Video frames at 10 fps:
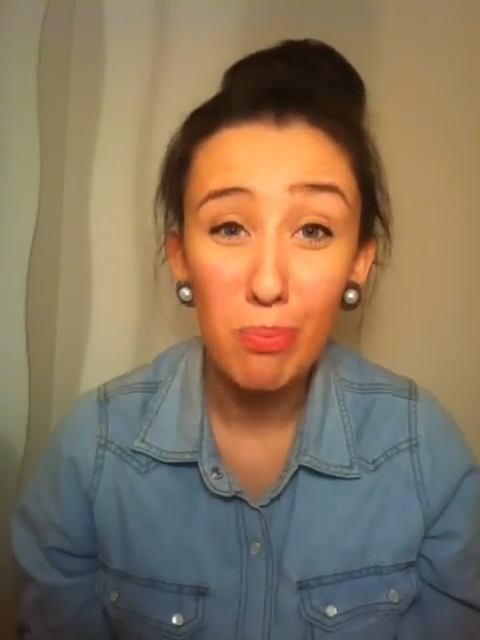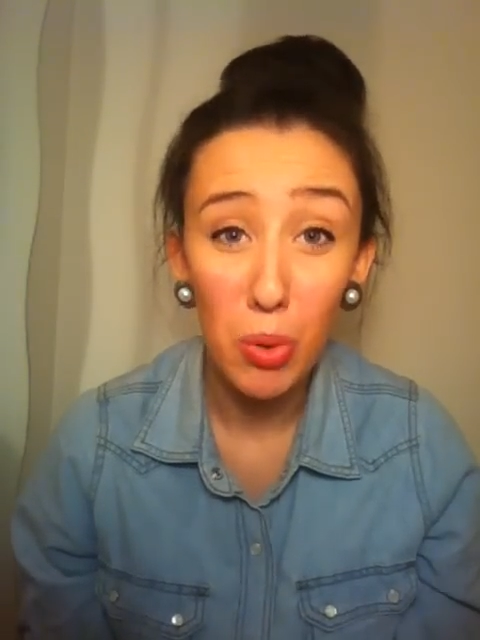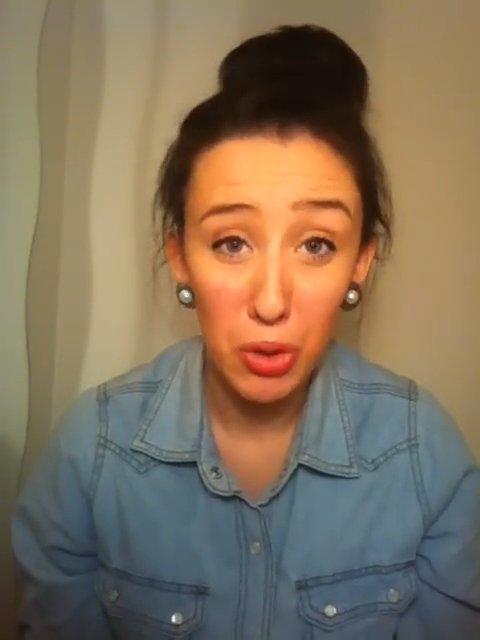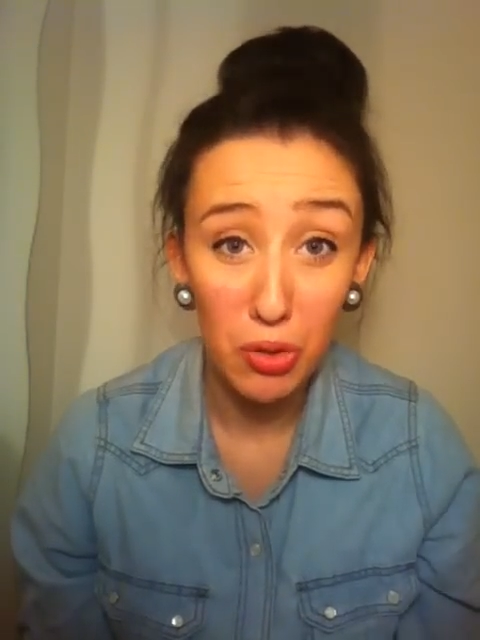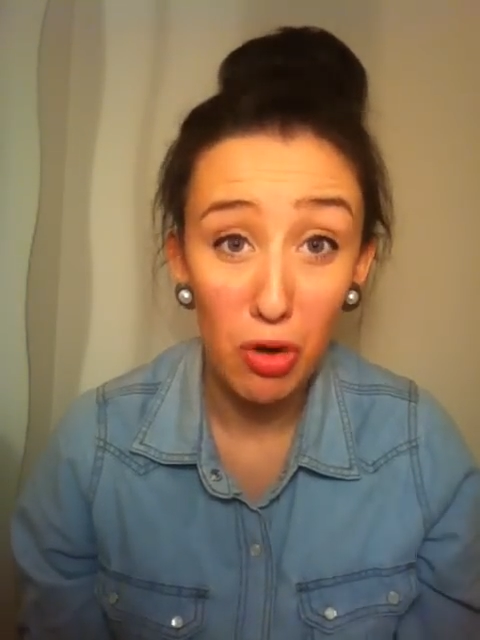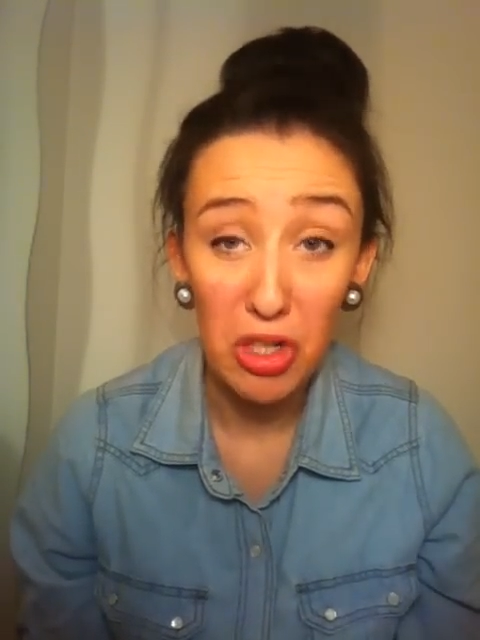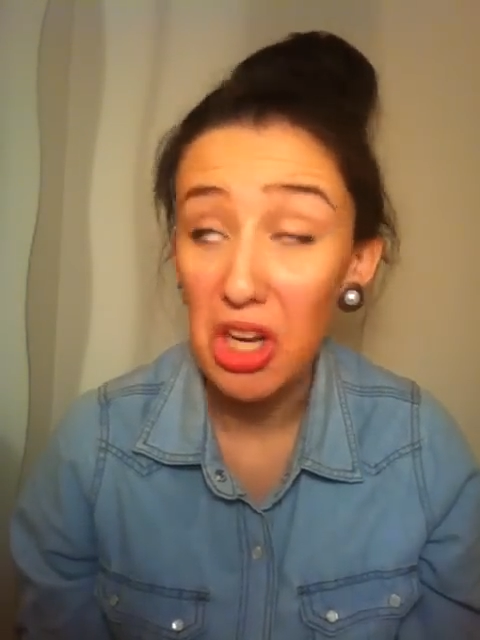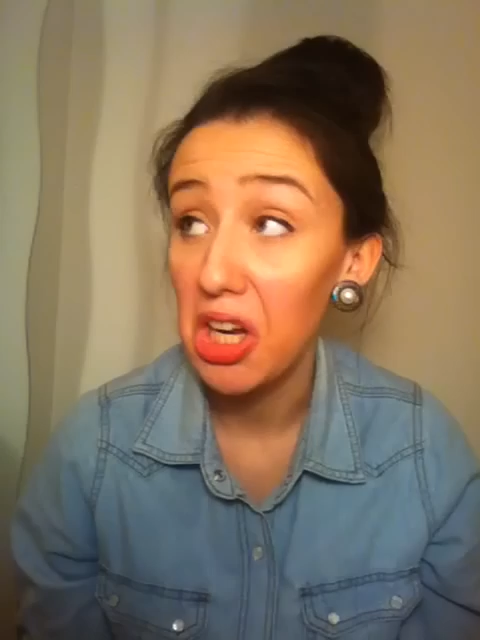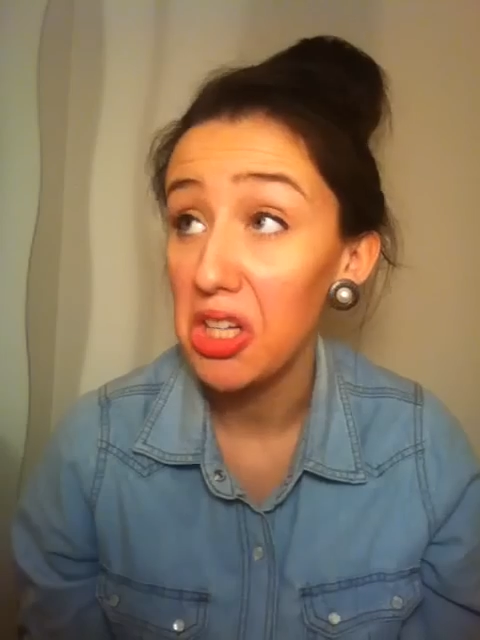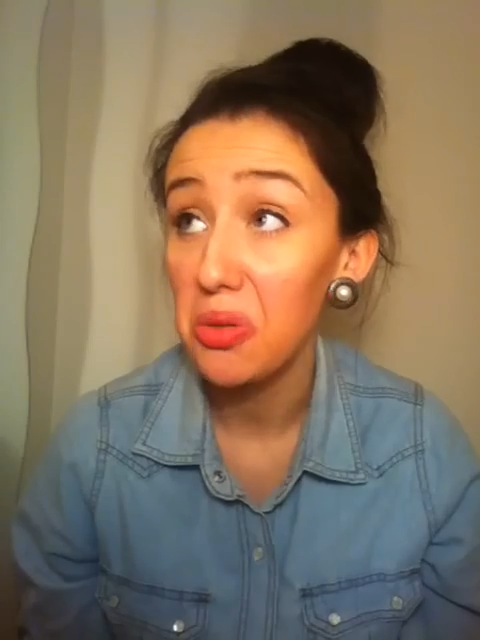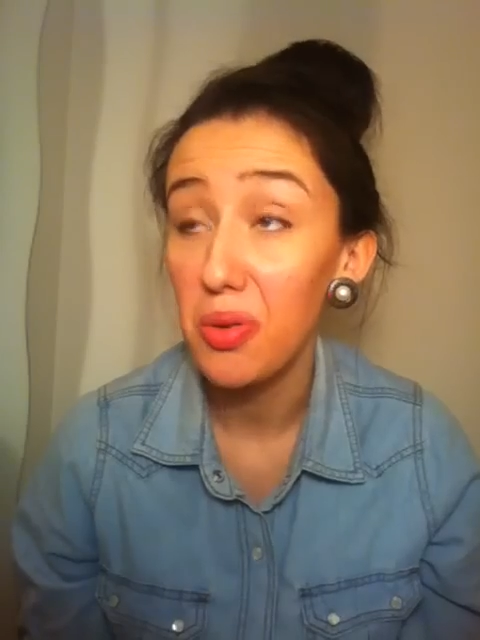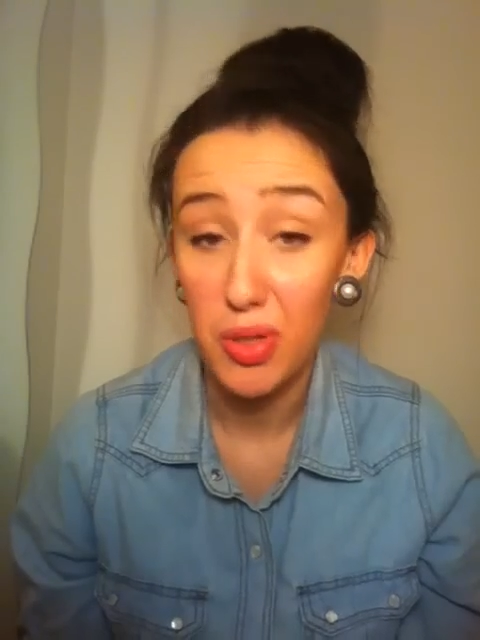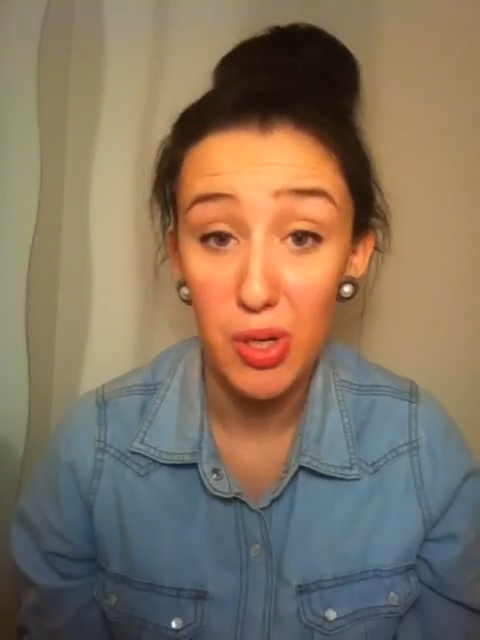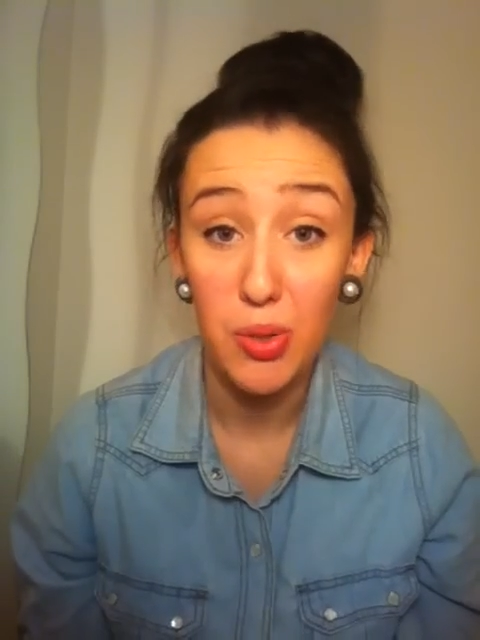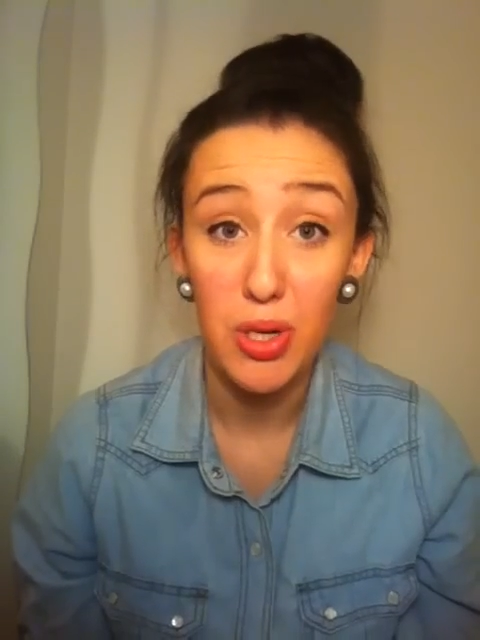bought the wrong colour so it
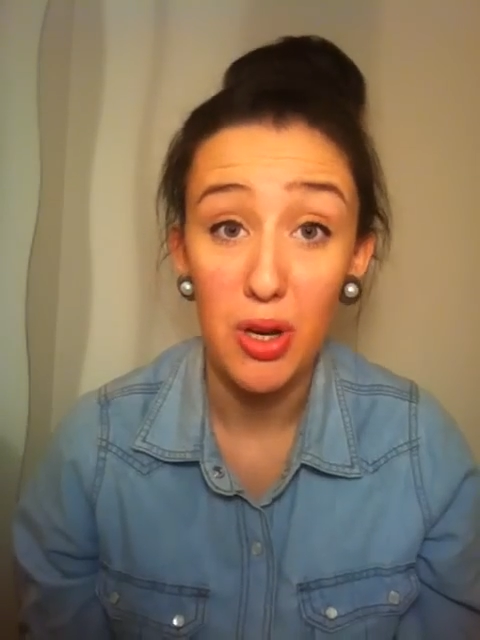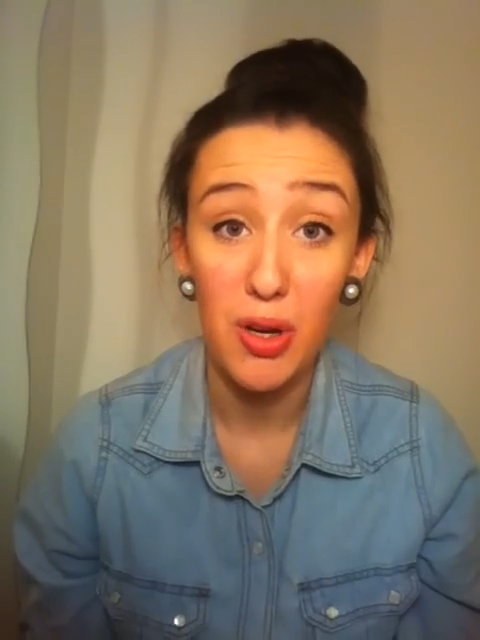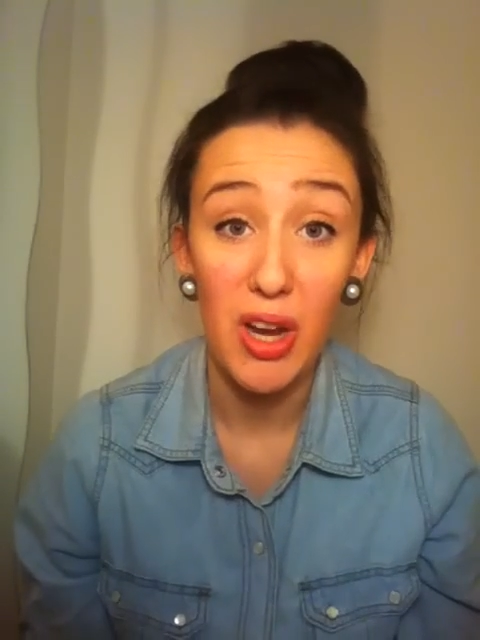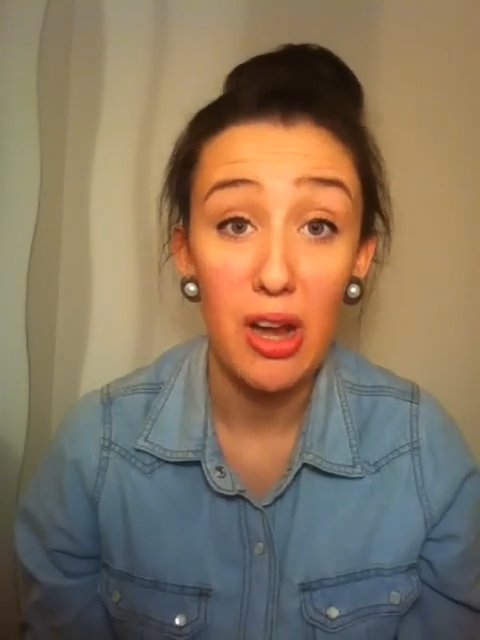was too dark